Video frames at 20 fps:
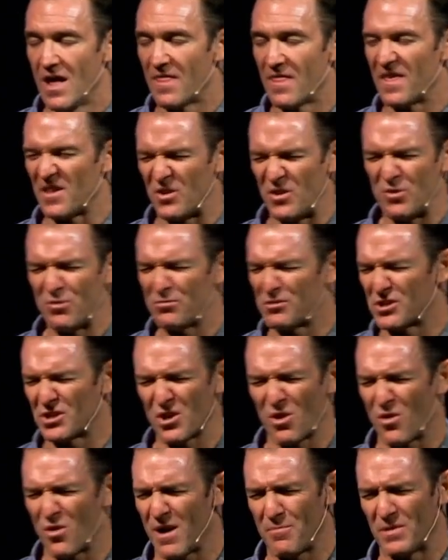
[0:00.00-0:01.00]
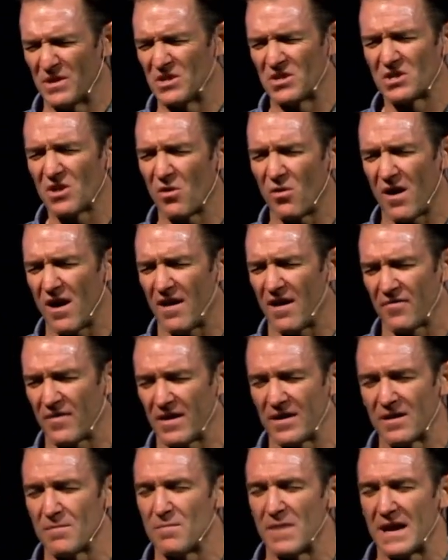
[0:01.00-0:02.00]
that you show up and show off
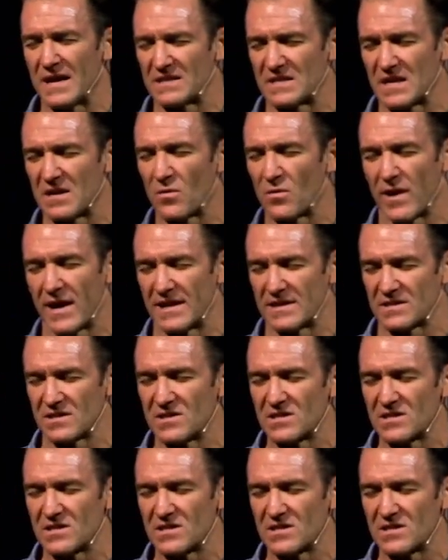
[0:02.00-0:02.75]
in amazing ways.